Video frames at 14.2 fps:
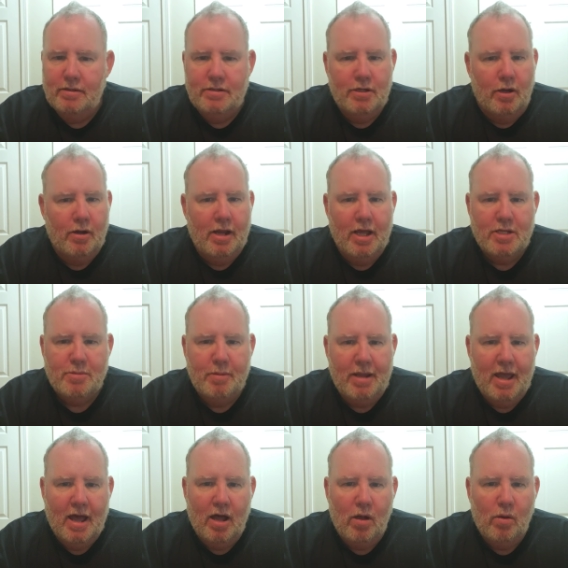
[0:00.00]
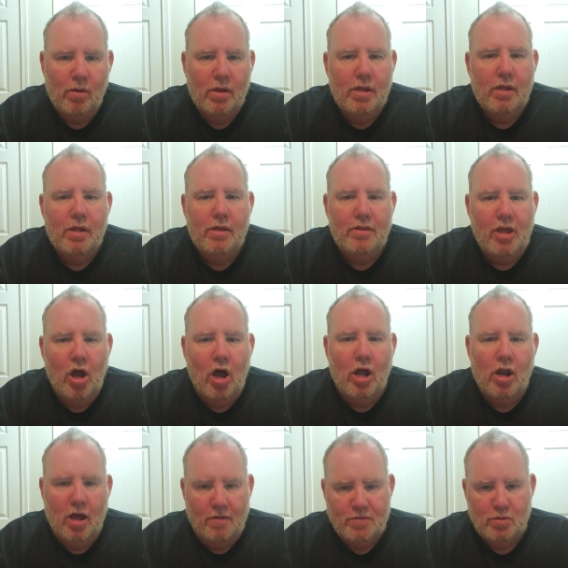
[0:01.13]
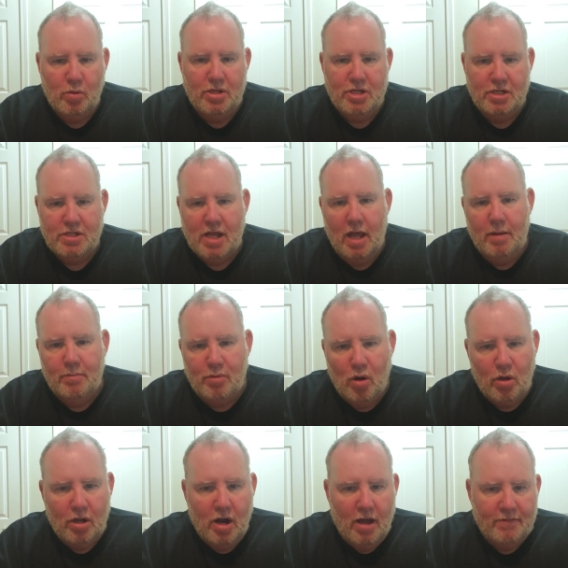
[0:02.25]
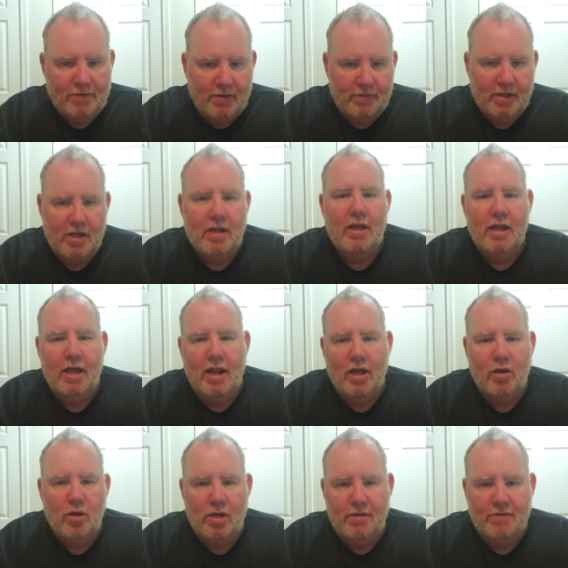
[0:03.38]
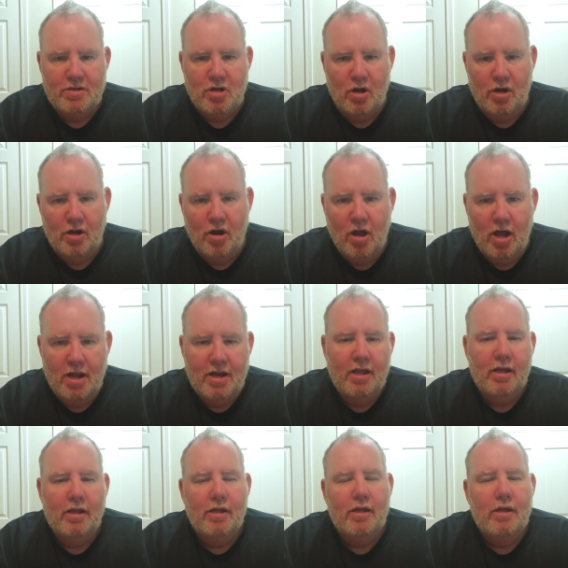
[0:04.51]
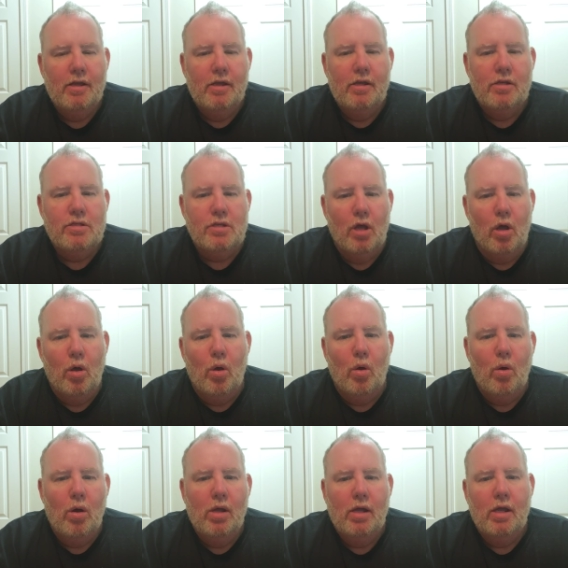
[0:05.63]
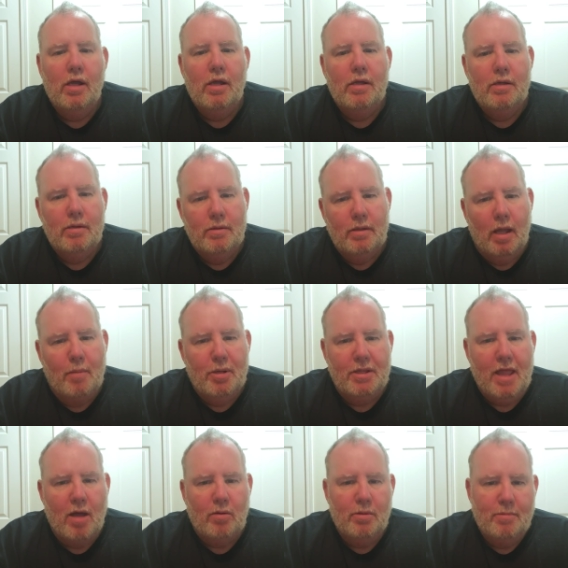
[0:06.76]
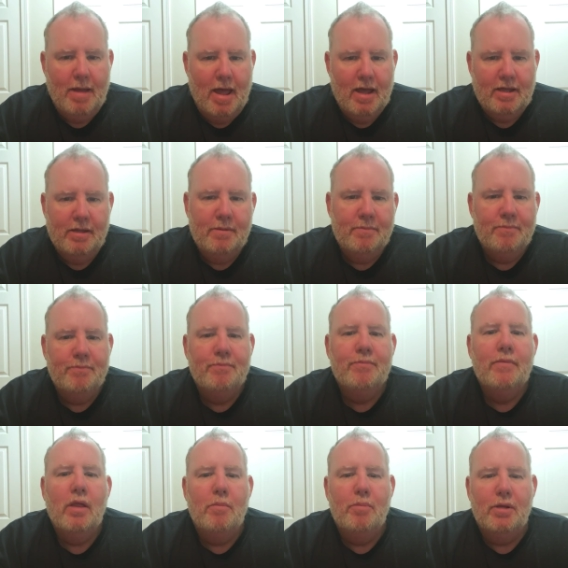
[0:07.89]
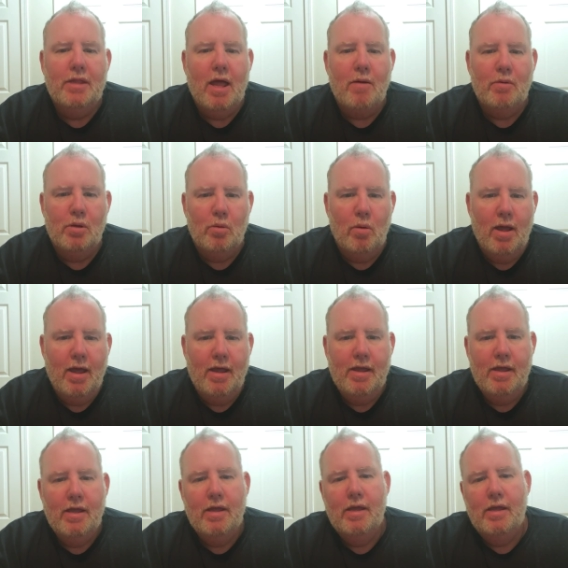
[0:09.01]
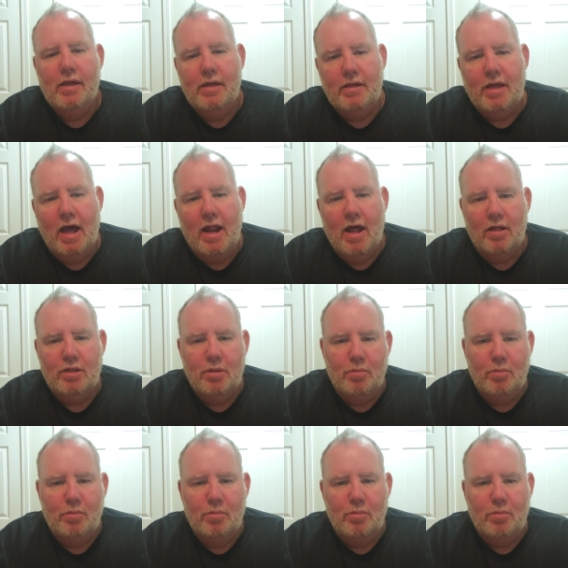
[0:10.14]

don't ask me how the on-off switch has gotten broken off of it, and I couldn't even turn it on. So I put that one back, put that one away, got out the